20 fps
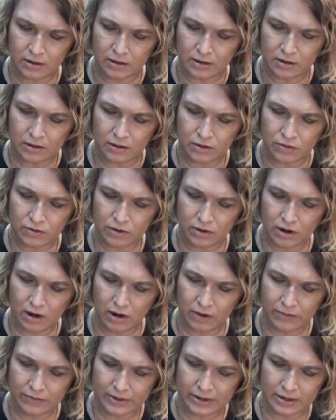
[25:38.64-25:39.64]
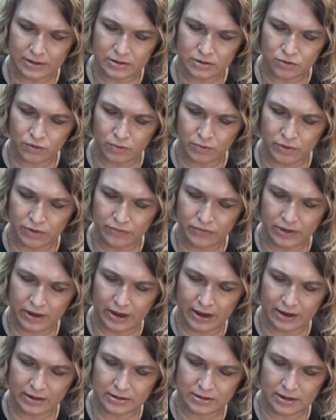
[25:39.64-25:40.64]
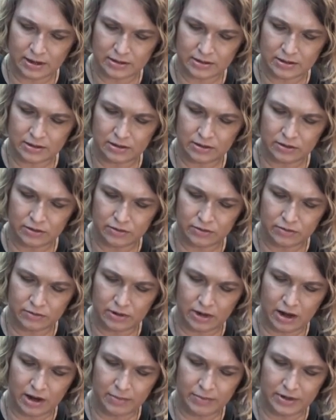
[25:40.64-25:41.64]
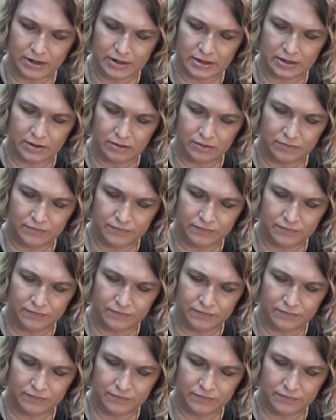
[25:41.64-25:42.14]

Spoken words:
You can always remove the excess glue, not a big deal.